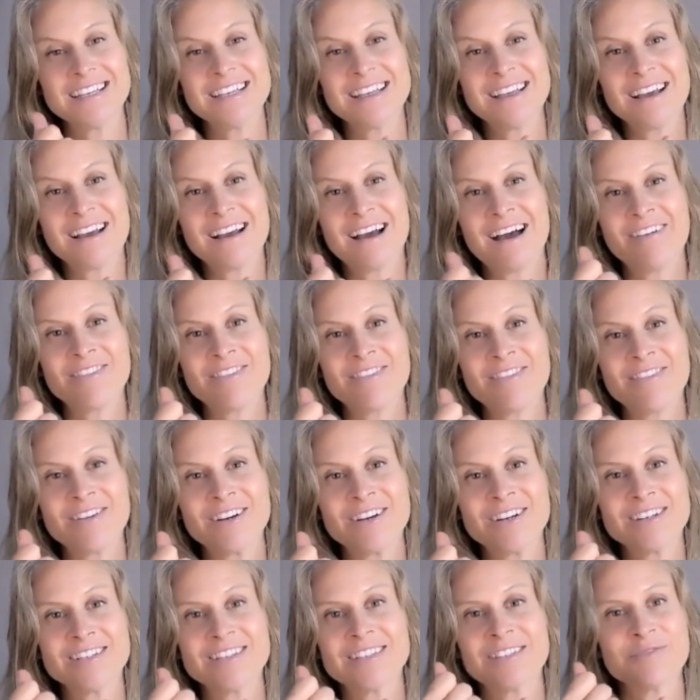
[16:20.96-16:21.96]

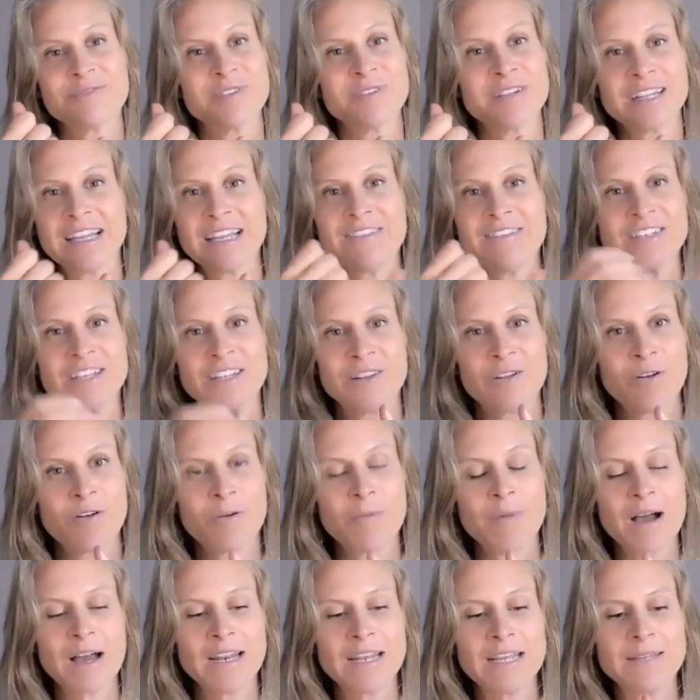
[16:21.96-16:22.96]
offers relief to the whole
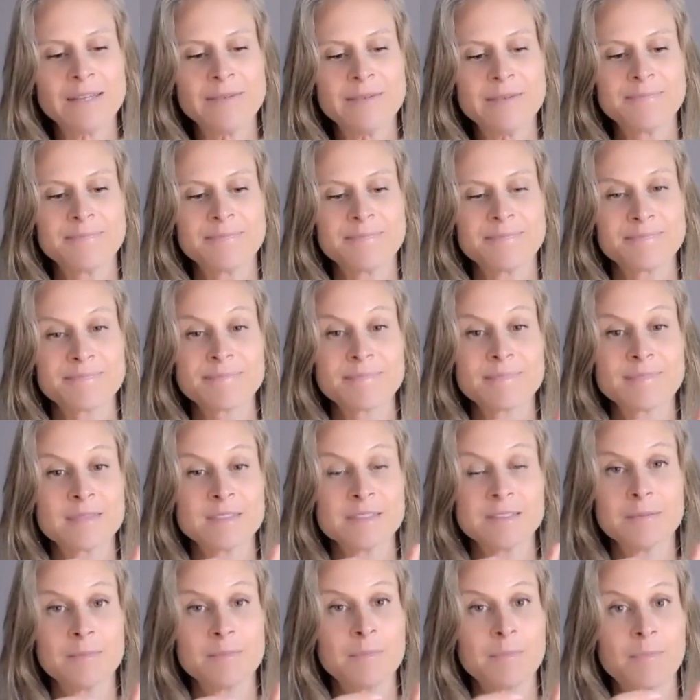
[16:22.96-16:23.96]
body,
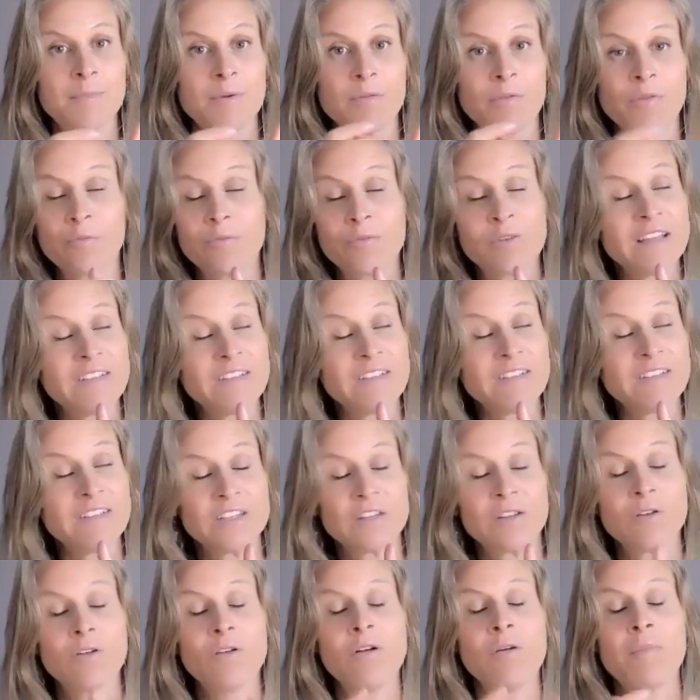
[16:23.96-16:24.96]
relief
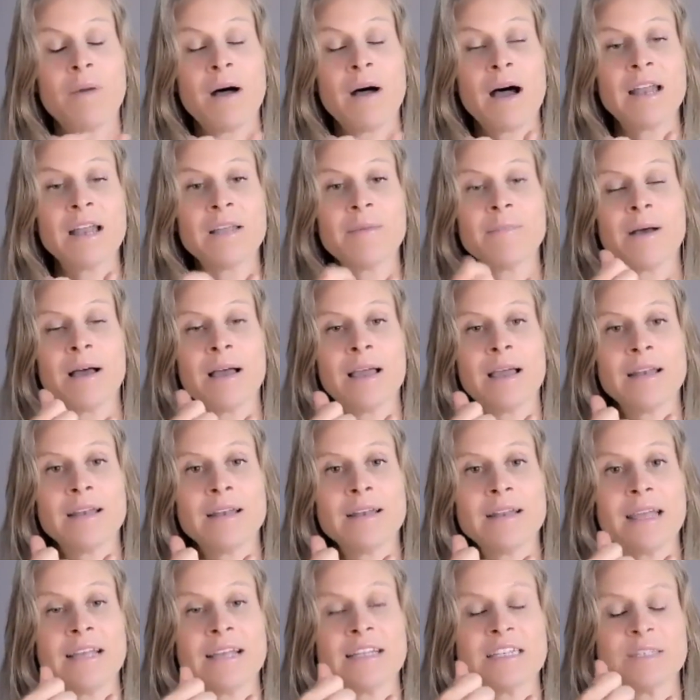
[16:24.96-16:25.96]
to the whole body, mind,
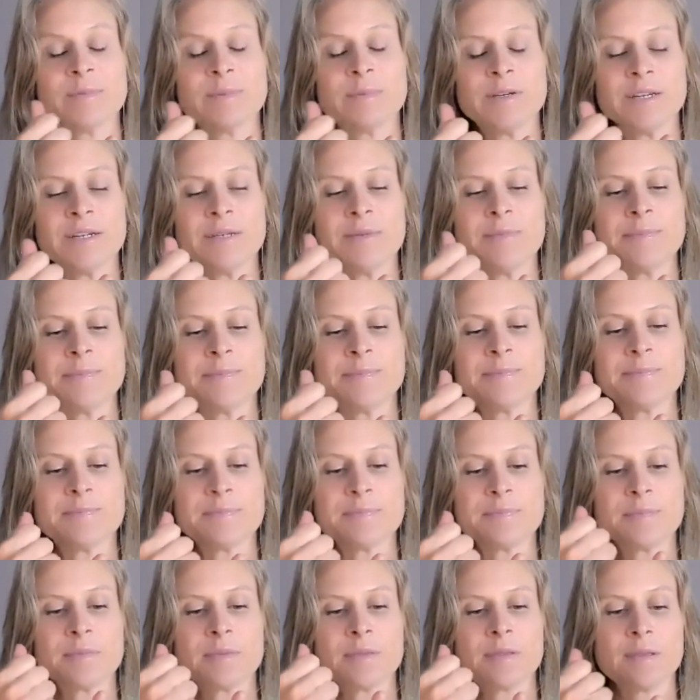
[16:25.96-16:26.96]
and spirit.
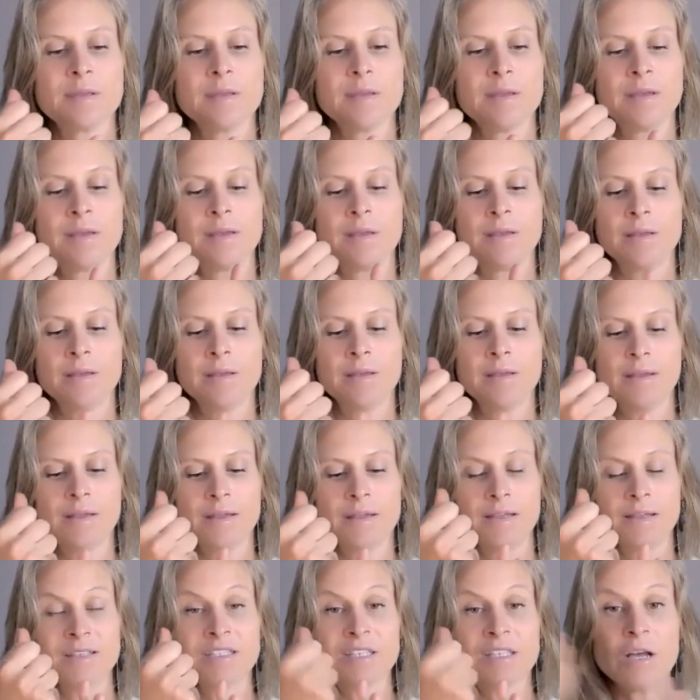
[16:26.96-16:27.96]

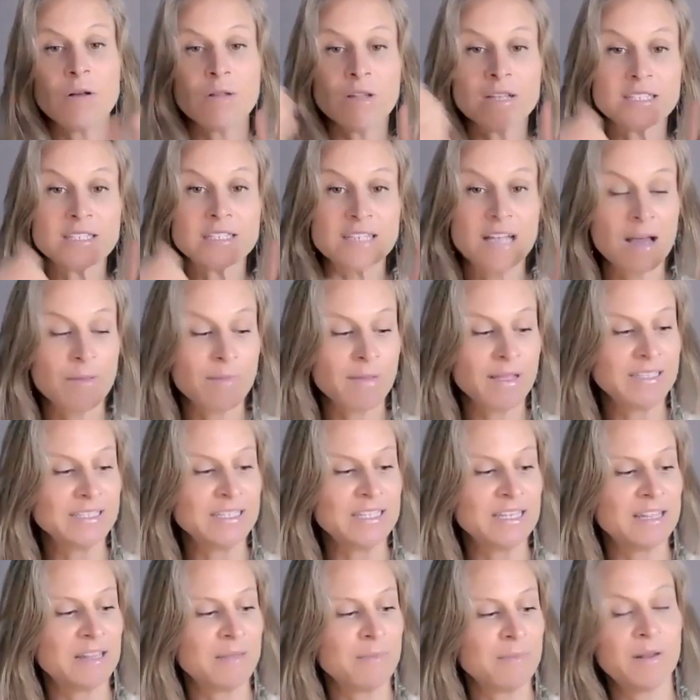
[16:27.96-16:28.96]
So let's come
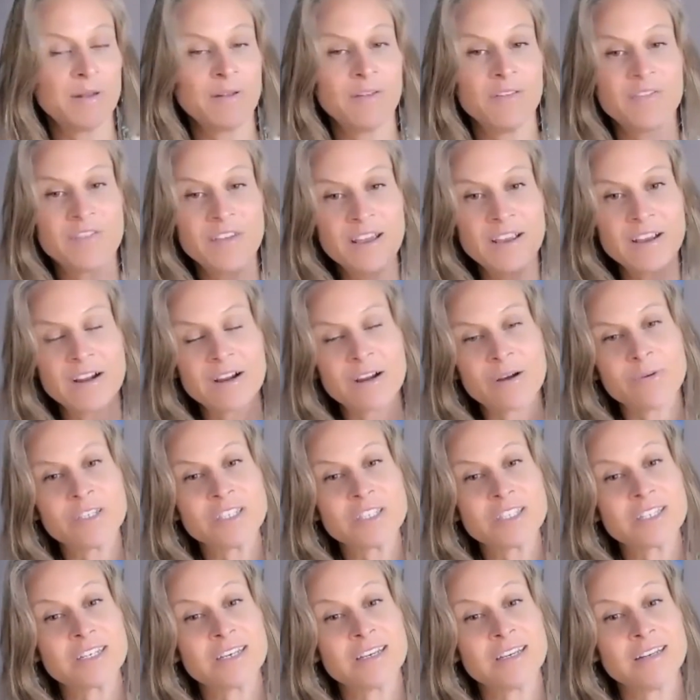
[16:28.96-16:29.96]
into the middle finger,
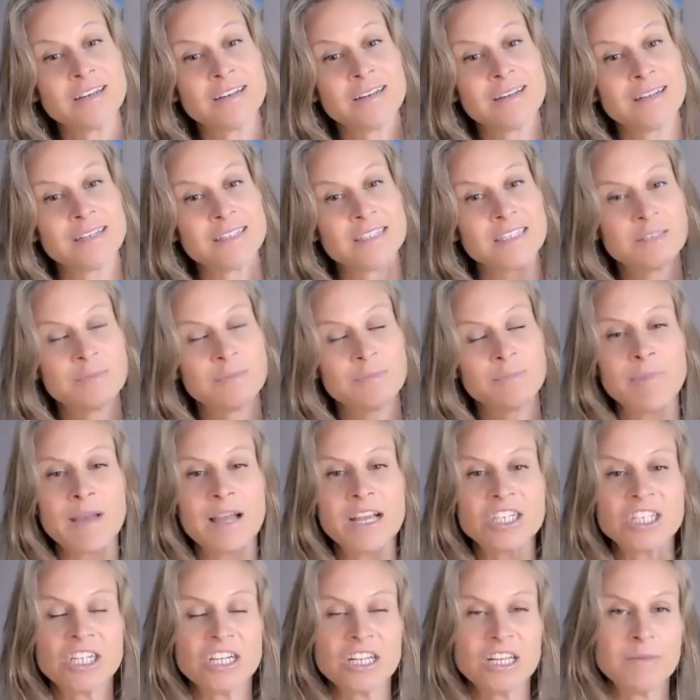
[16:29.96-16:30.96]
which can
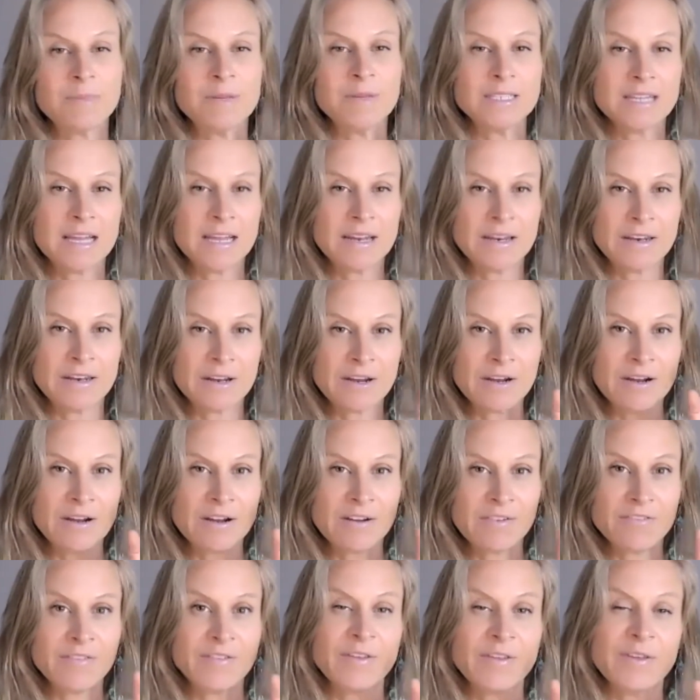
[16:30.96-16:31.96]
especially be
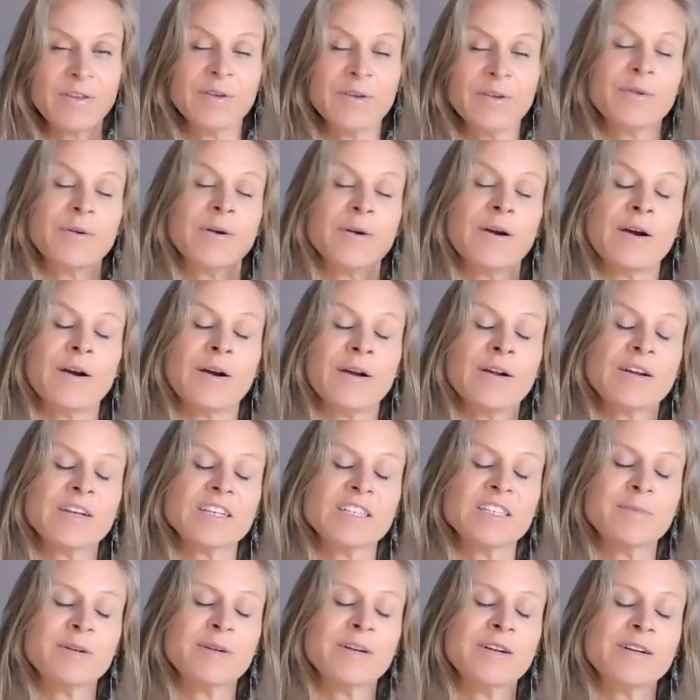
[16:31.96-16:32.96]
tender if you are
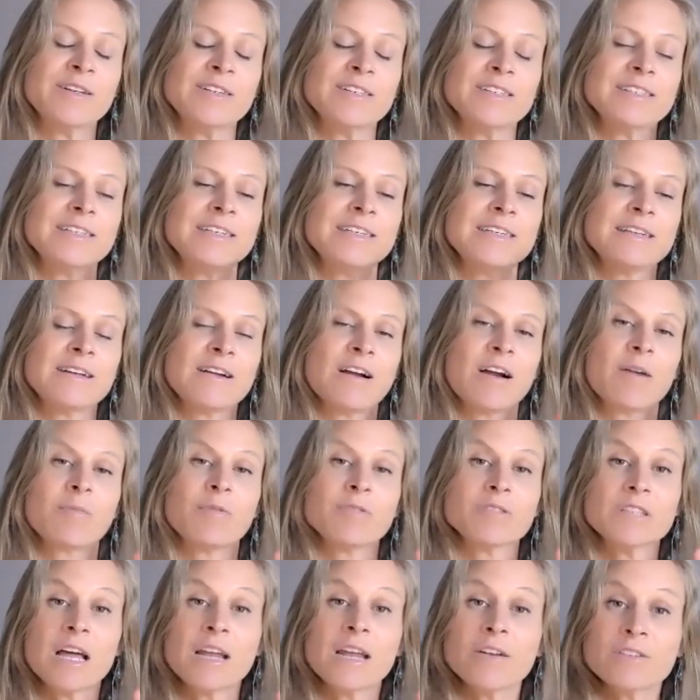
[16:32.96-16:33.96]
experiencing
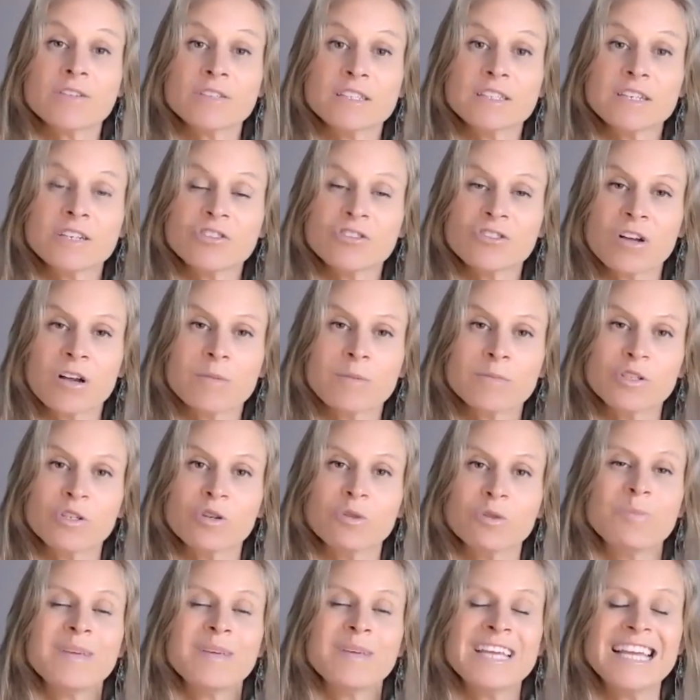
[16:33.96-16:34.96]
carpal tunnel syndrome. So
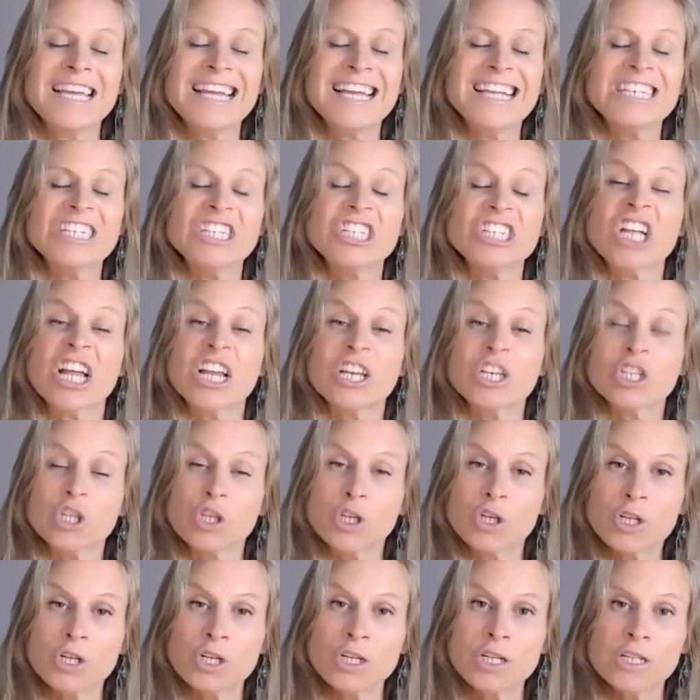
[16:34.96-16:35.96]
be
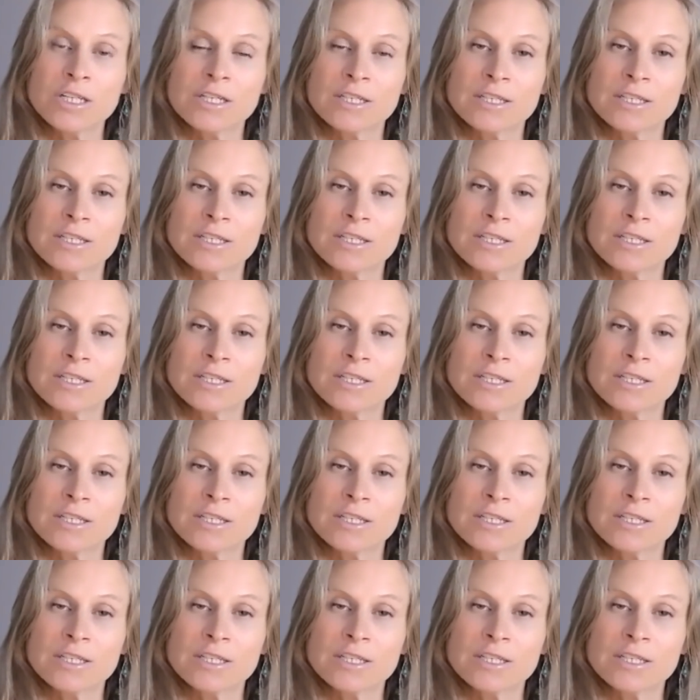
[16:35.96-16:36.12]
gentle.